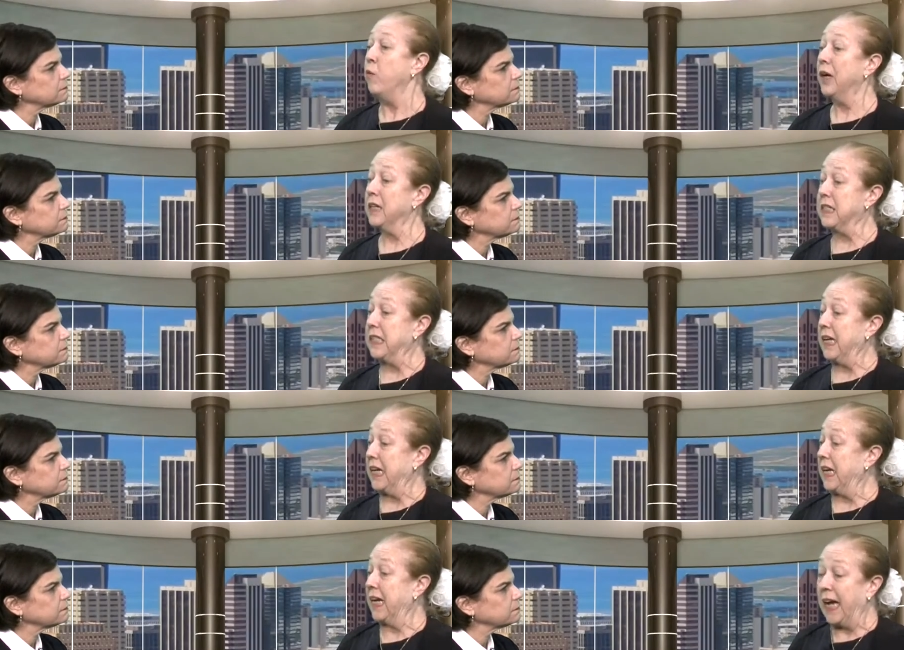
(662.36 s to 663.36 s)
Speaker 1: Whereas
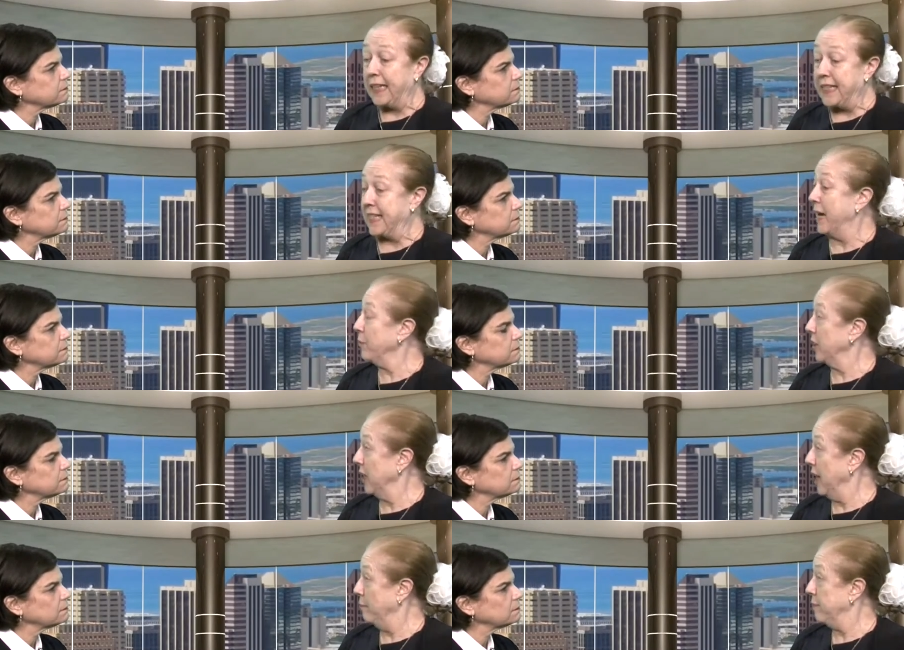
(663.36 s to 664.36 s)
at the same
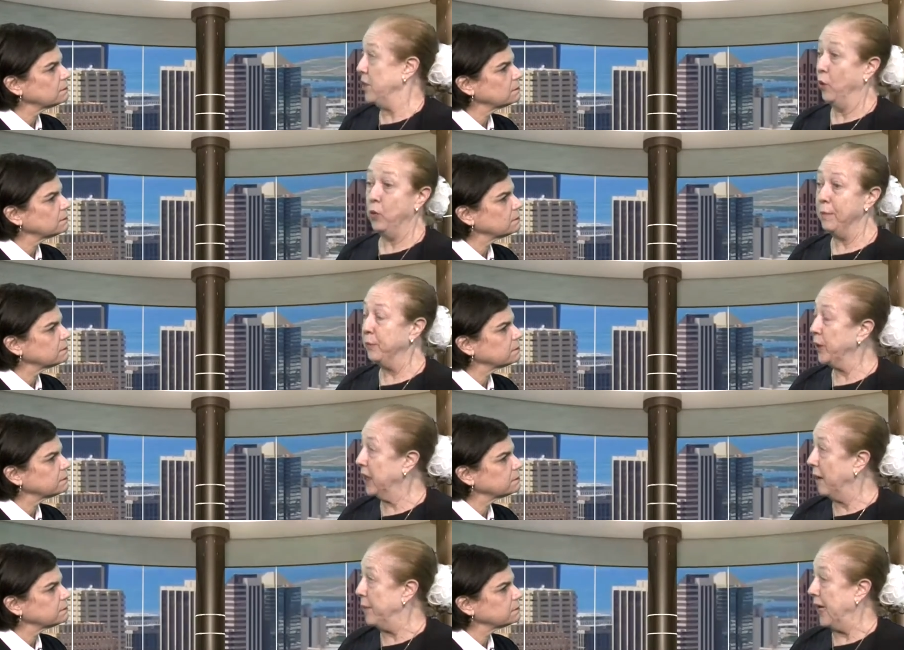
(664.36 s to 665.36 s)
club, you know, women would
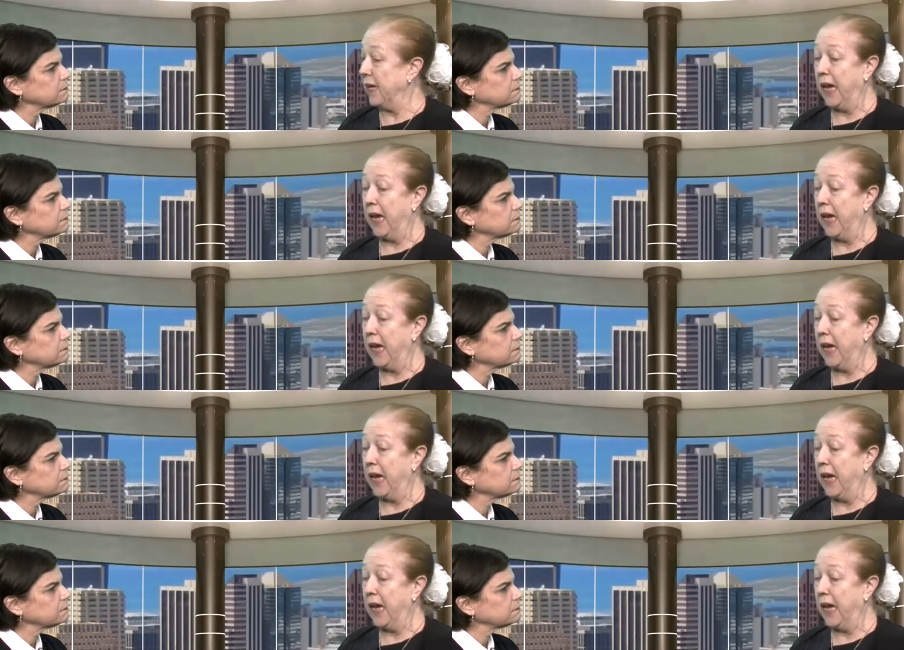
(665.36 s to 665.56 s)
come in,